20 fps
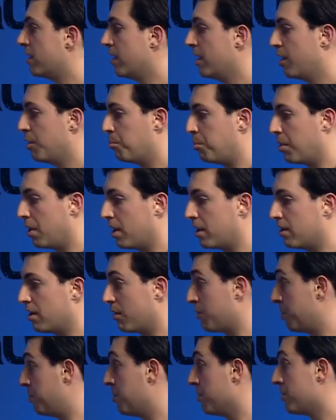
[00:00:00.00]
Right. But
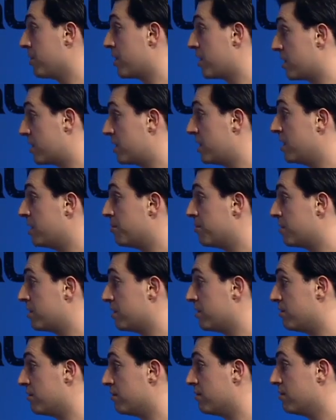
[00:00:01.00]
are we building a team
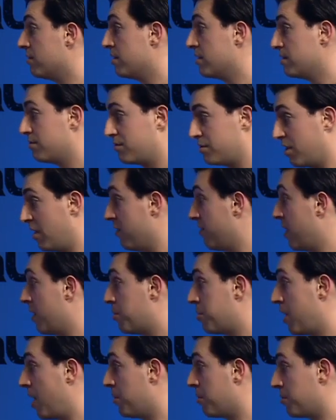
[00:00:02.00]
to solve
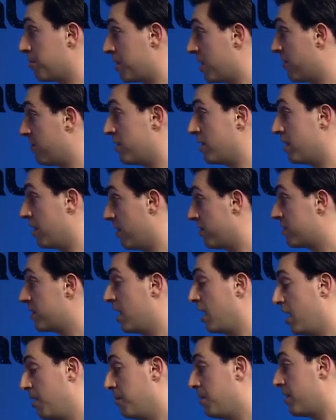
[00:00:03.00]
that problem given enough
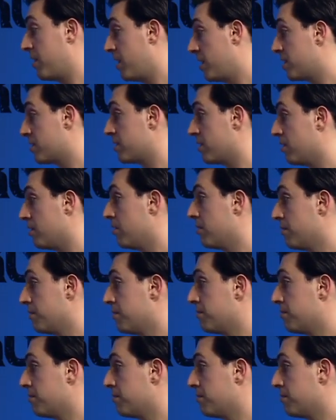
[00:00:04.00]
time? I think so.